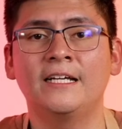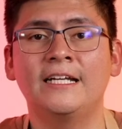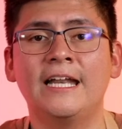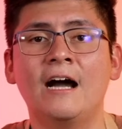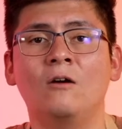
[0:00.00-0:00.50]

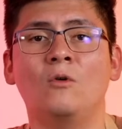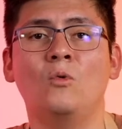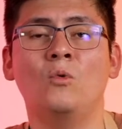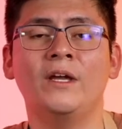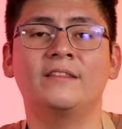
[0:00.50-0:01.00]
Now,
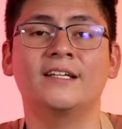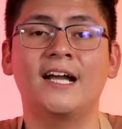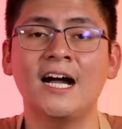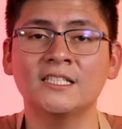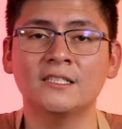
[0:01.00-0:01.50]
with the
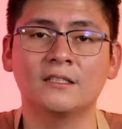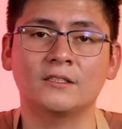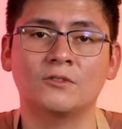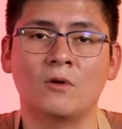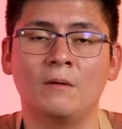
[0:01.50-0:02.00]

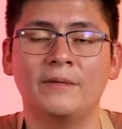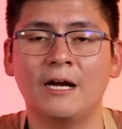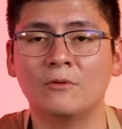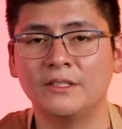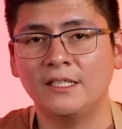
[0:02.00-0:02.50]
Gosling's rum, now
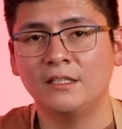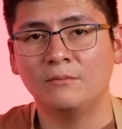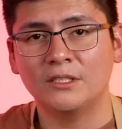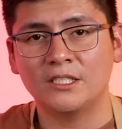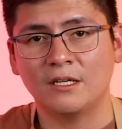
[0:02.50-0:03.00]
we're dealing
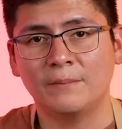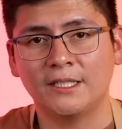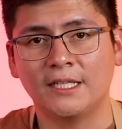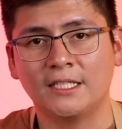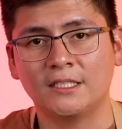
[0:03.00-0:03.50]
with something
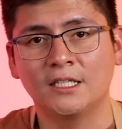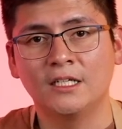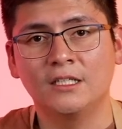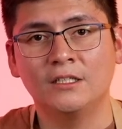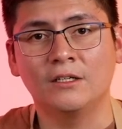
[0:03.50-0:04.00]
that's,
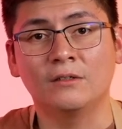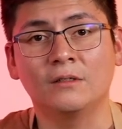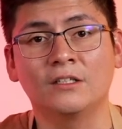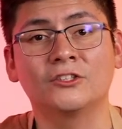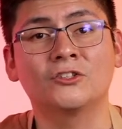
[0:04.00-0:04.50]

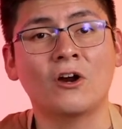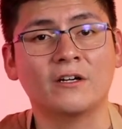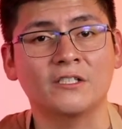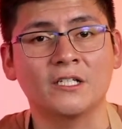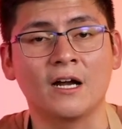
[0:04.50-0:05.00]
on the
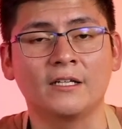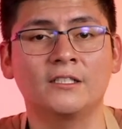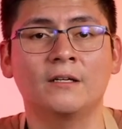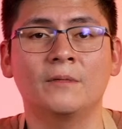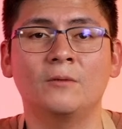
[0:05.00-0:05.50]
darker side,
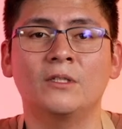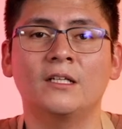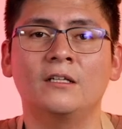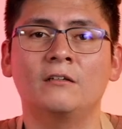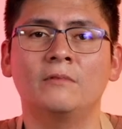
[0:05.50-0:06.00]
something with a
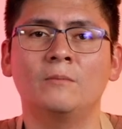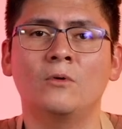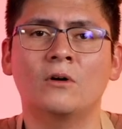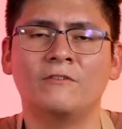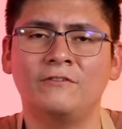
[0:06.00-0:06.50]
little bit
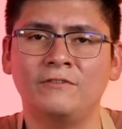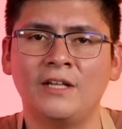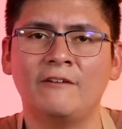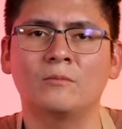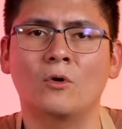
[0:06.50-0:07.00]
more
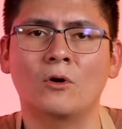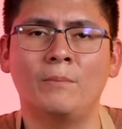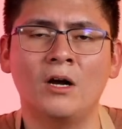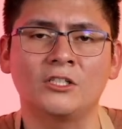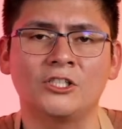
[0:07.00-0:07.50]
flavor, more
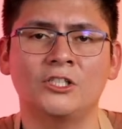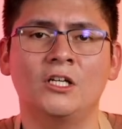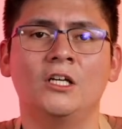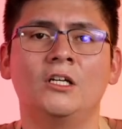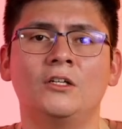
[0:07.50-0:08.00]
punch.
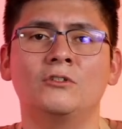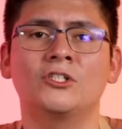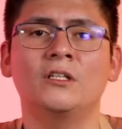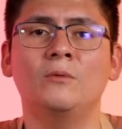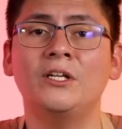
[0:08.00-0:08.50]

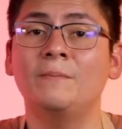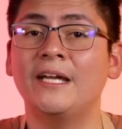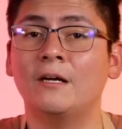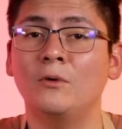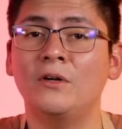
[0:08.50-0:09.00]
Usually when you
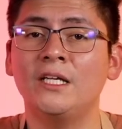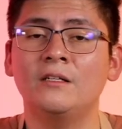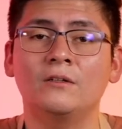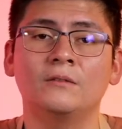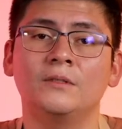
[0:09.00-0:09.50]
make a
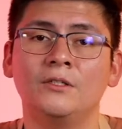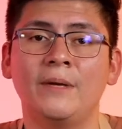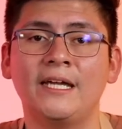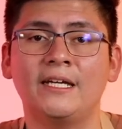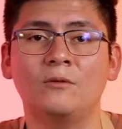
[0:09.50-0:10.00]
mojito, you
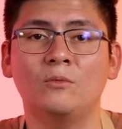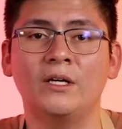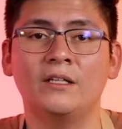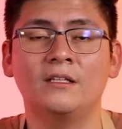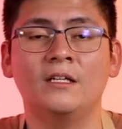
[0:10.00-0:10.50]
make it
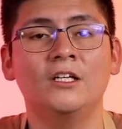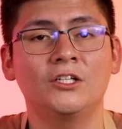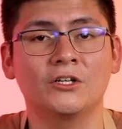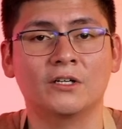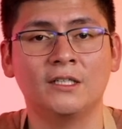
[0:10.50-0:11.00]
with
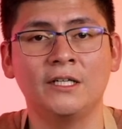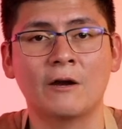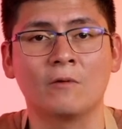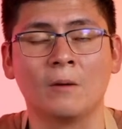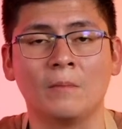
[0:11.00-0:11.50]
your clear
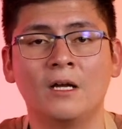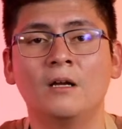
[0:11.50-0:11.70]
rum.